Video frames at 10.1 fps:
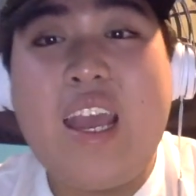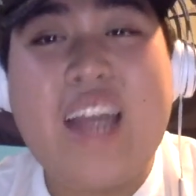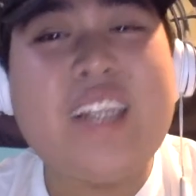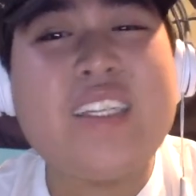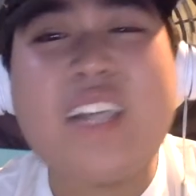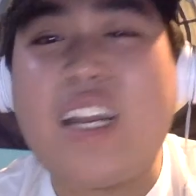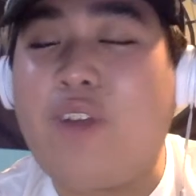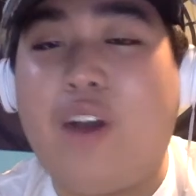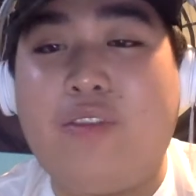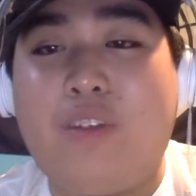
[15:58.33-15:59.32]
And this is kind of
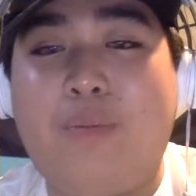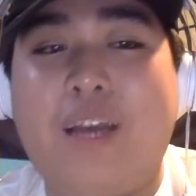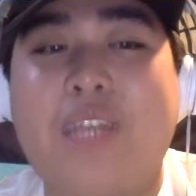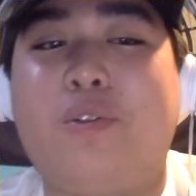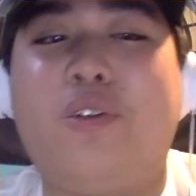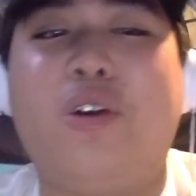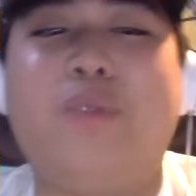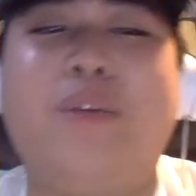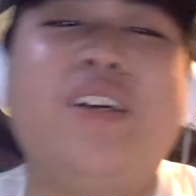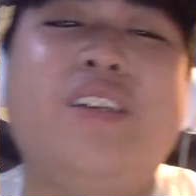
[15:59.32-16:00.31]
off the basketball court,
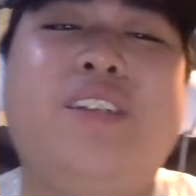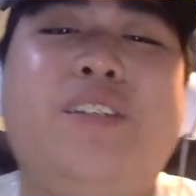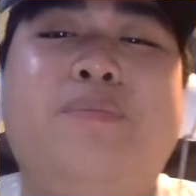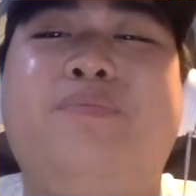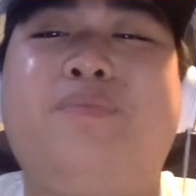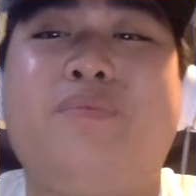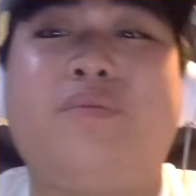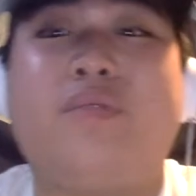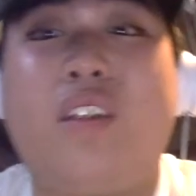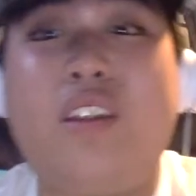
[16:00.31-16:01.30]
because
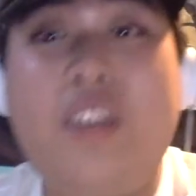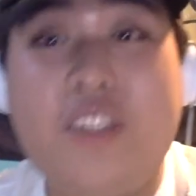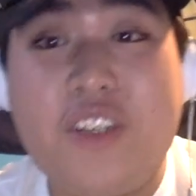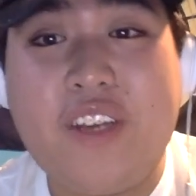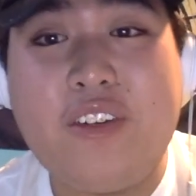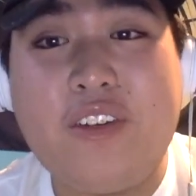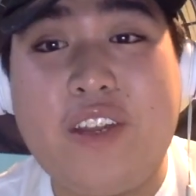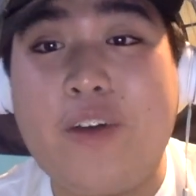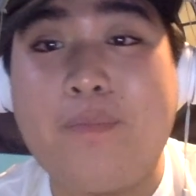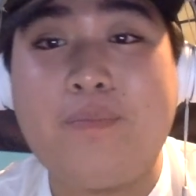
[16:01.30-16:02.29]
Shaquille
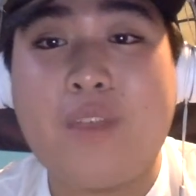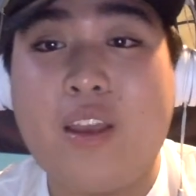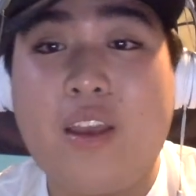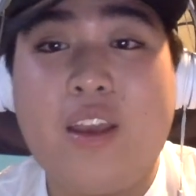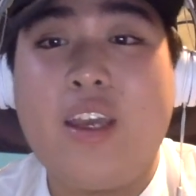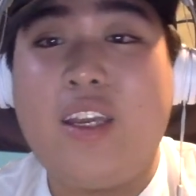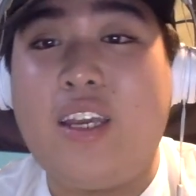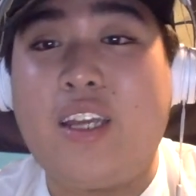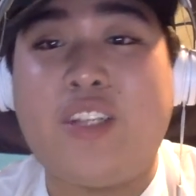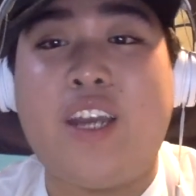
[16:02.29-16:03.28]
O'Neal,
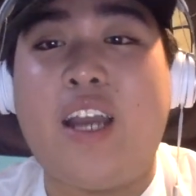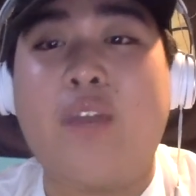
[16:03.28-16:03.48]
yes, Shaq,